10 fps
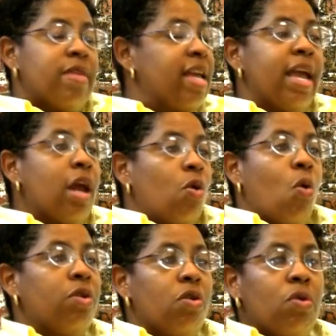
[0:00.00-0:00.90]
cannot
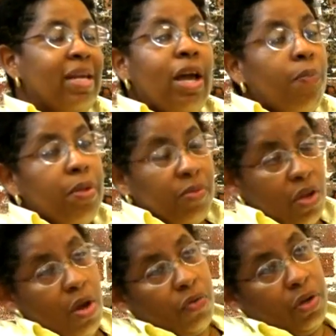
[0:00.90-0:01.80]
ordinarily help
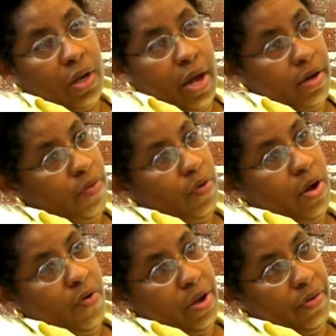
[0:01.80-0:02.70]
themselves in a lot of
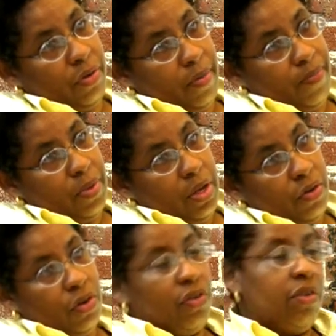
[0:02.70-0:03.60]
different areas,
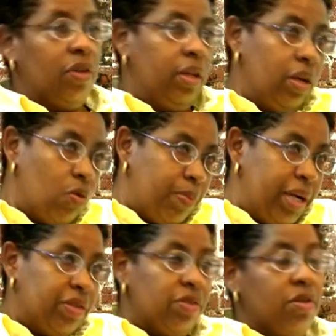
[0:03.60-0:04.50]
such as the legal
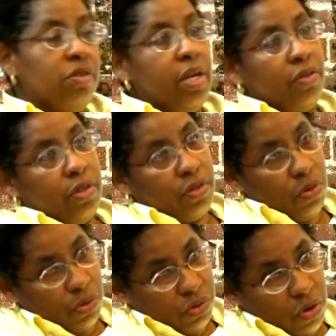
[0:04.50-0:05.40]
piece and such as the
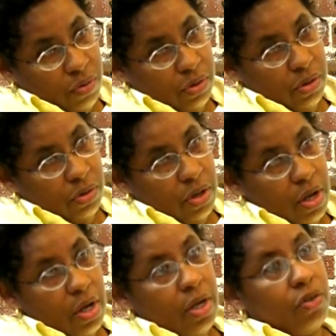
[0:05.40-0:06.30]
social services.
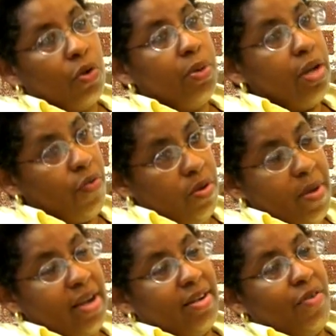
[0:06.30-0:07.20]
So we definitely
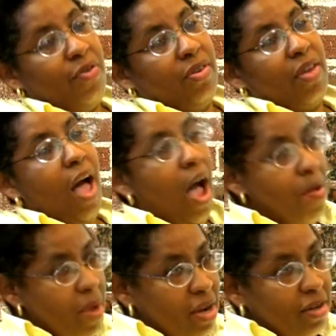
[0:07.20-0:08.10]
make a difference.
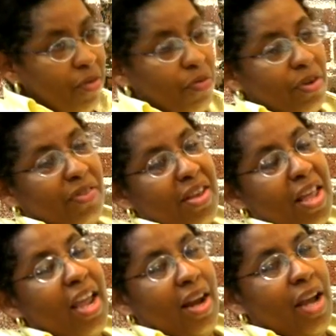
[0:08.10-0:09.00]
I make a difference,
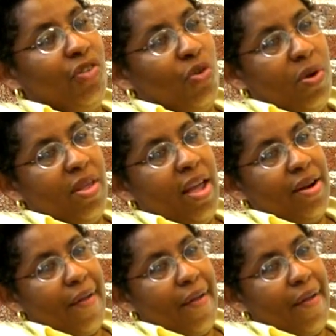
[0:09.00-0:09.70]
and I enjoy that.